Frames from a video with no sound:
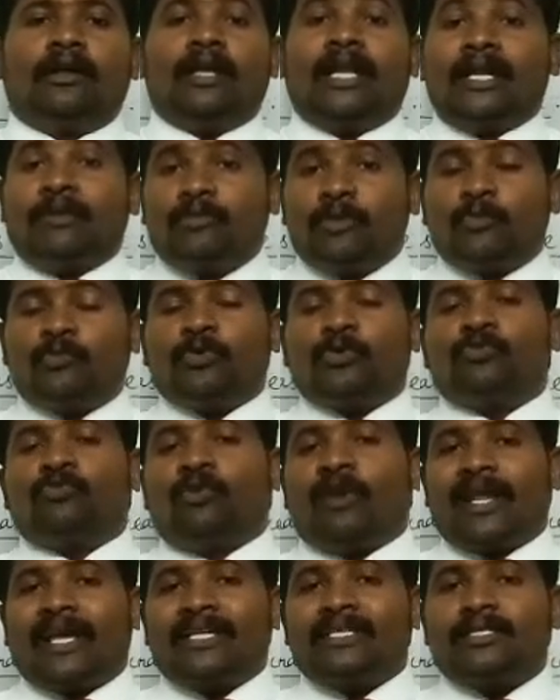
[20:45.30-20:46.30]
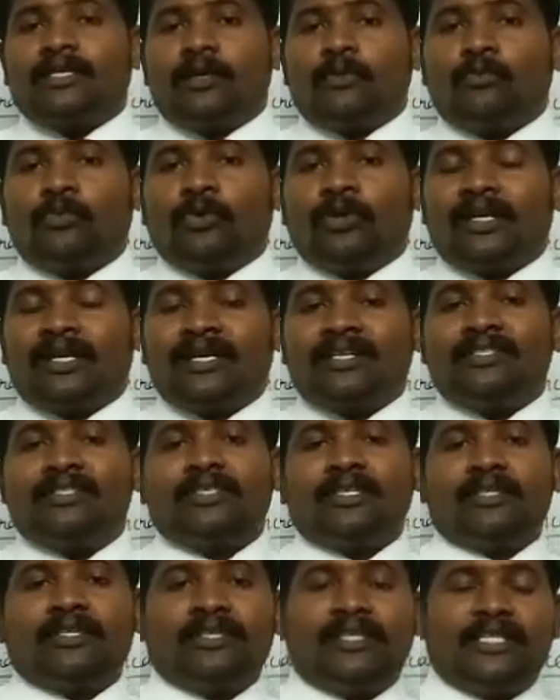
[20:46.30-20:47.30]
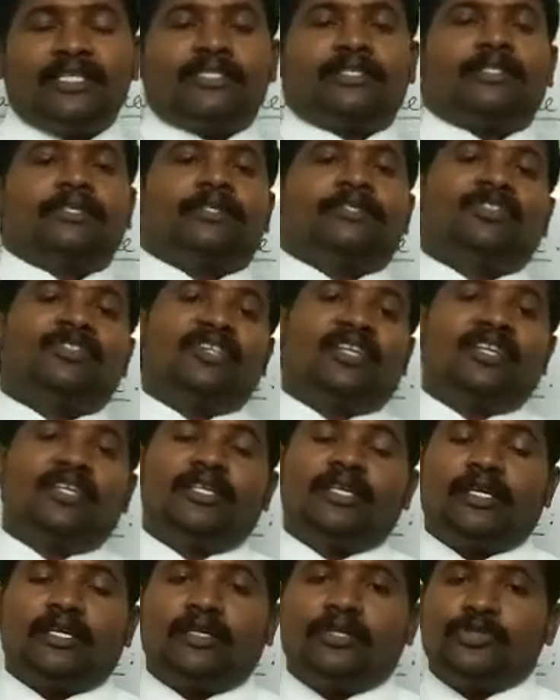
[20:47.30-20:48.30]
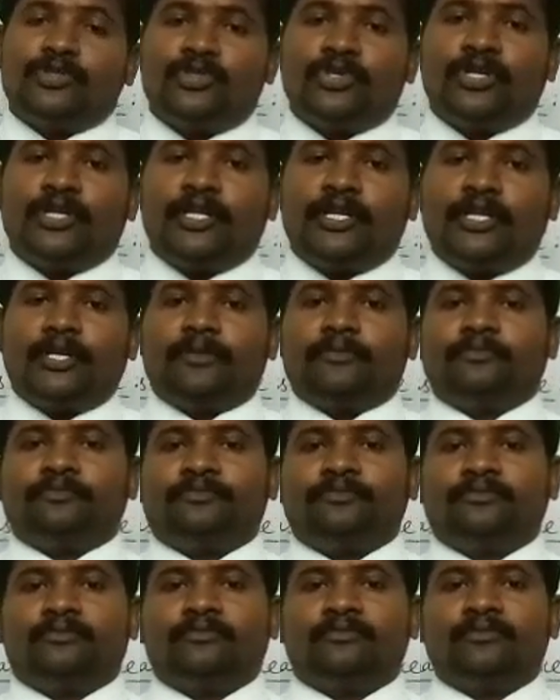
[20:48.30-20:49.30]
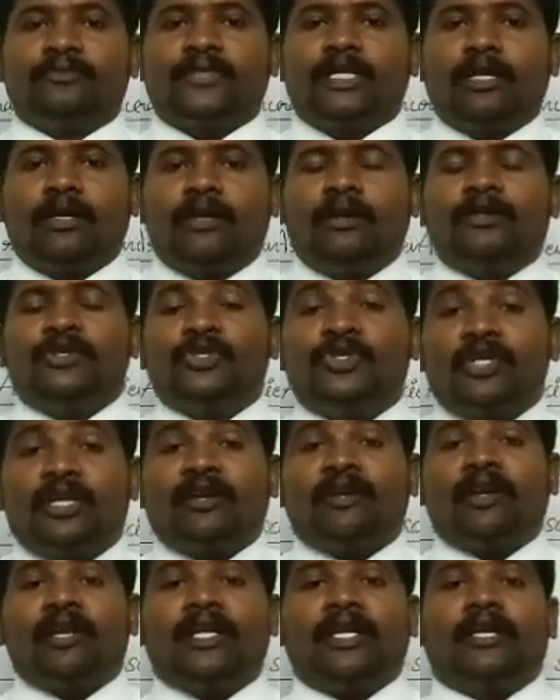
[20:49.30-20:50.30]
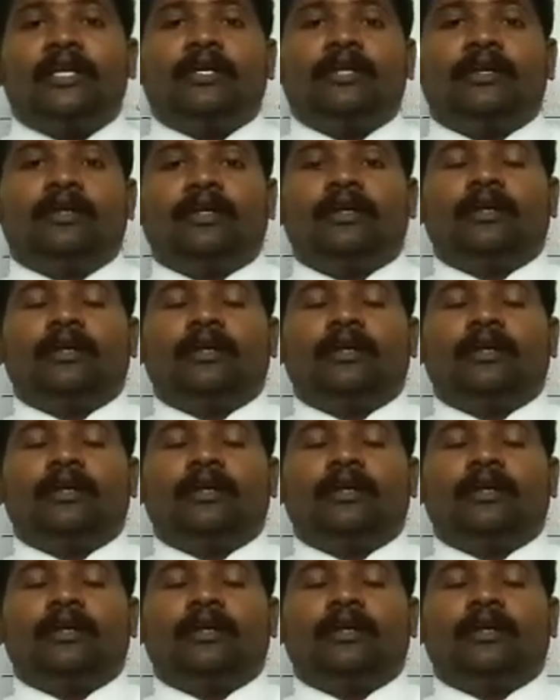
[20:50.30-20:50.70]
Let me put one example concern this genetic engineering. Generally,